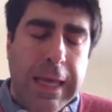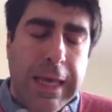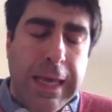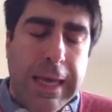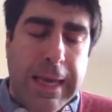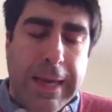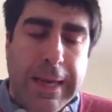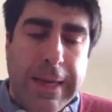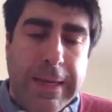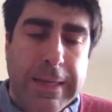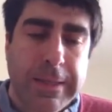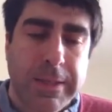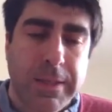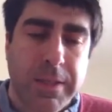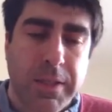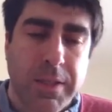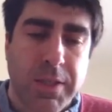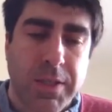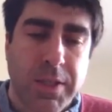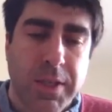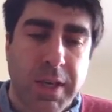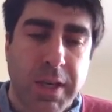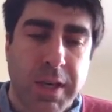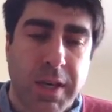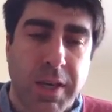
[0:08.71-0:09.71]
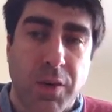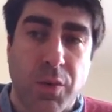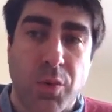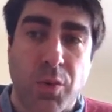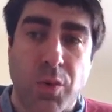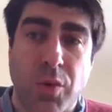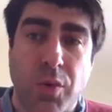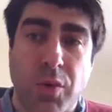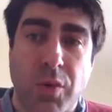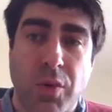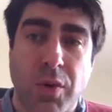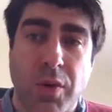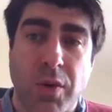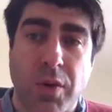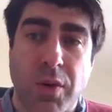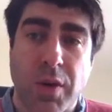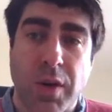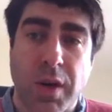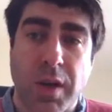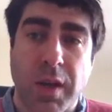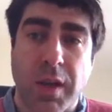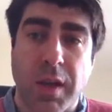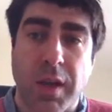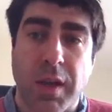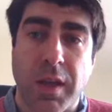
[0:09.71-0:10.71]
and I
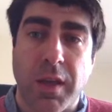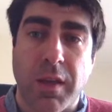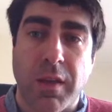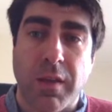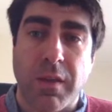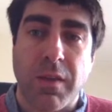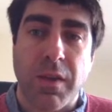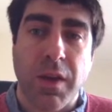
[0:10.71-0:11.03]
work in